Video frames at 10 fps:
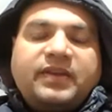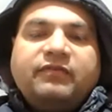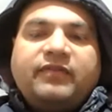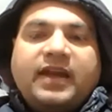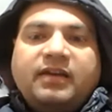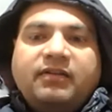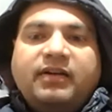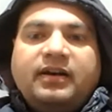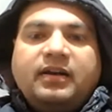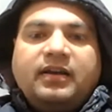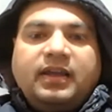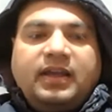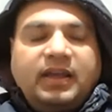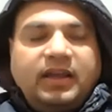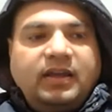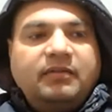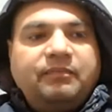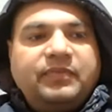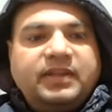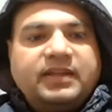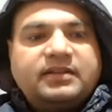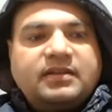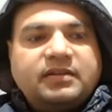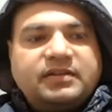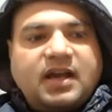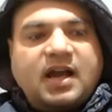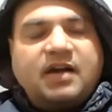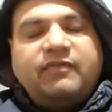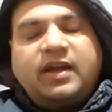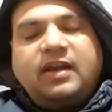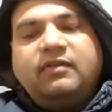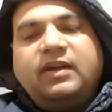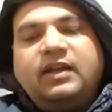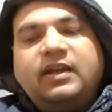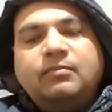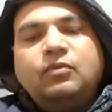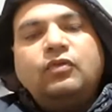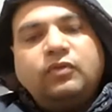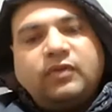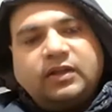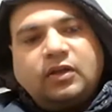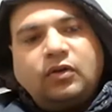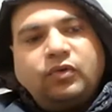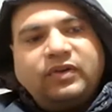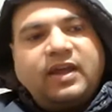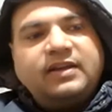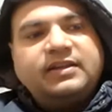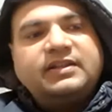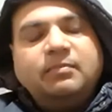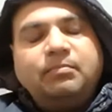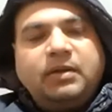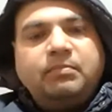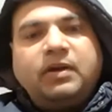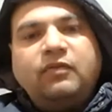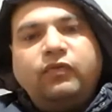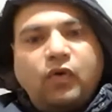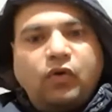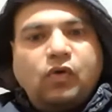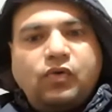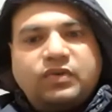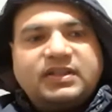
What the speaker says: Whenever this Sham, whenever he moved to other organization, people follows.